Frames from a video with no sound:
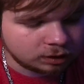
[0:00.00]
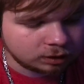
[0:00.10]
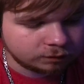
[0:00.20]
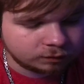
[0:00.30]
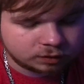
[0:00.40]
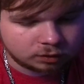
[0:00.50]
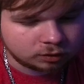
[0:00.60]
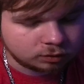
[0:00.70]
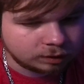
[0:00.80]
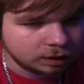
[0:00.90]
Uh, for, so the
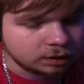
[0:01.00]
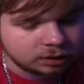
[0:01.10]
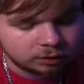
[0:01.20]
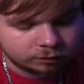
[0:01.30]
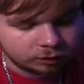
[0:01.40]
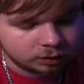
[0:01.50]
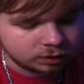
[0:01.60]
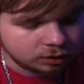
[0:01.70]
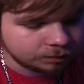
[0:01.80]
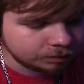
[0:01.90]
28th to the
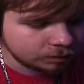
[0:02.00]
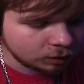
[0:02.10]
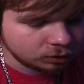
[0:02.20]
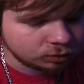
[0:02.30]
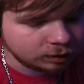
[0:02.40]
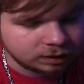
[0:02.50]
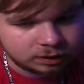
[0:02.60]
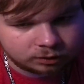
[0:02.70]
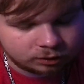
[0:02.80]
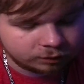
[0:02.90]
1st or 28th
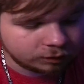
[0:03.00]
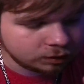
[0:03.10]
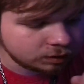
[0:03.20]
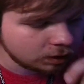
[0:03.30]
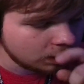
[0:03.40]
to the 31st,